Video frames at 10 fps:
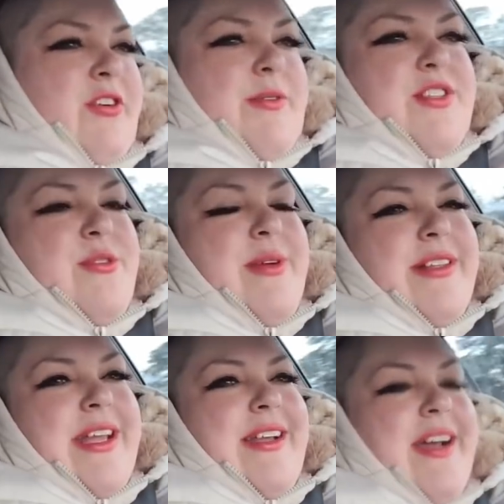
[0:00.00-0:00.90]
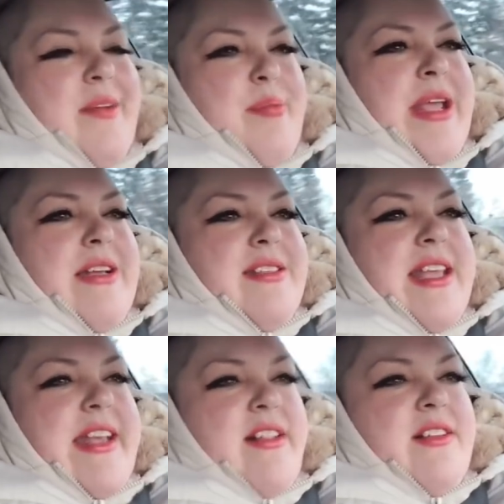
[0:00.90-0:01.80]
They're always doing like uh, bake
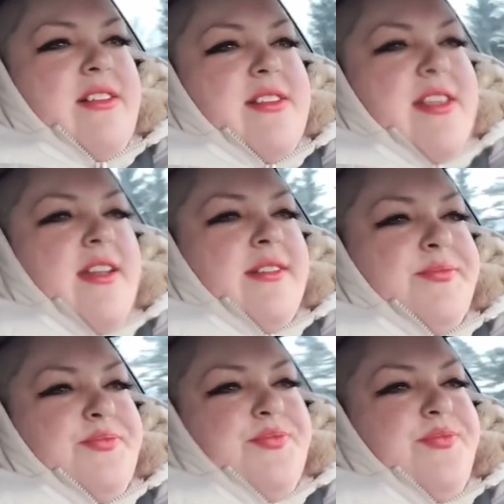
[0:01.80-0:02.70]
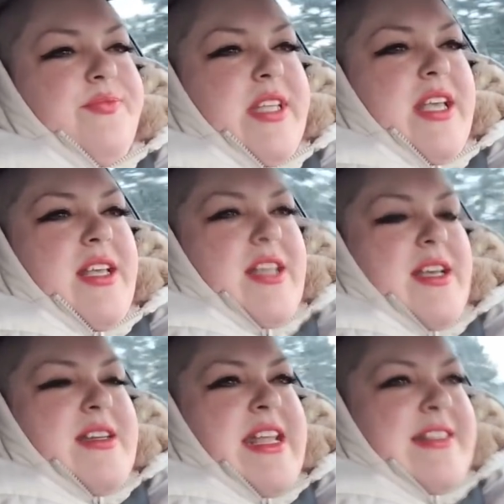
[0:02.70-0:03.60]
sales and
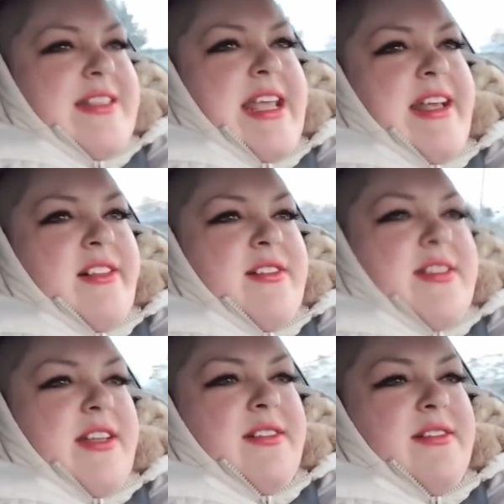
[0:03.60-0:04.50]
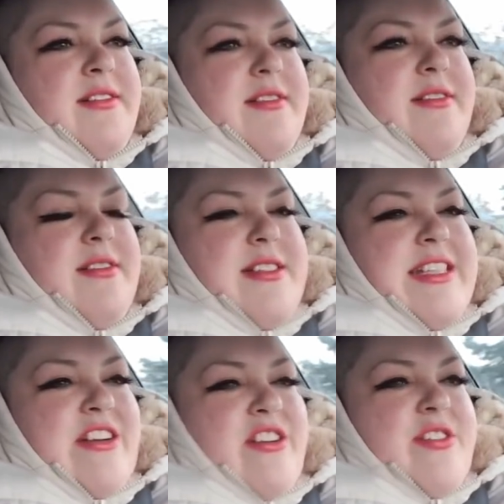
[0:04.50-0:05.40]
knit sales and
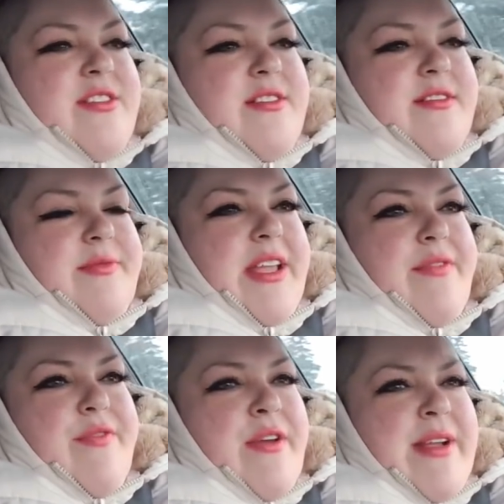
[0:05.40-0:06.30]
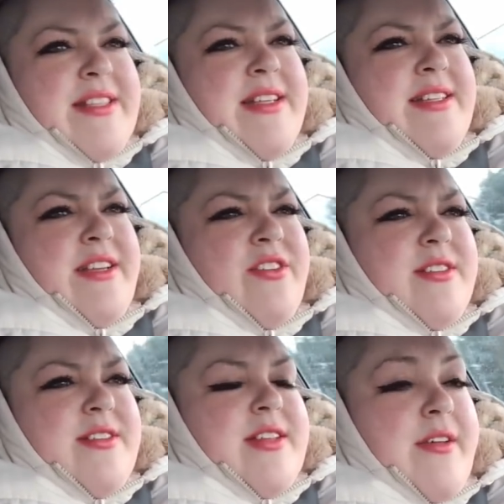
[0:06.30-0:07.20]
dinners like fundraising dinners
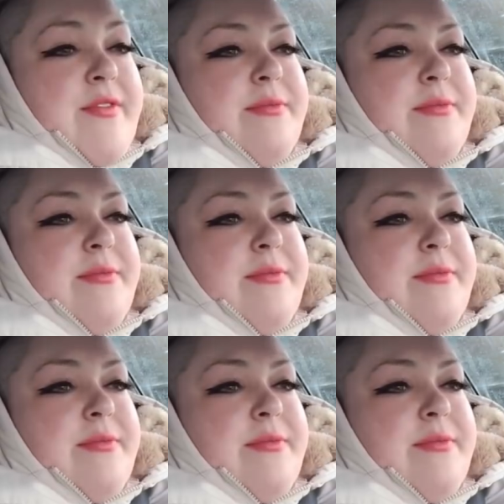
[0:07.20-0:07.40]
and stuff.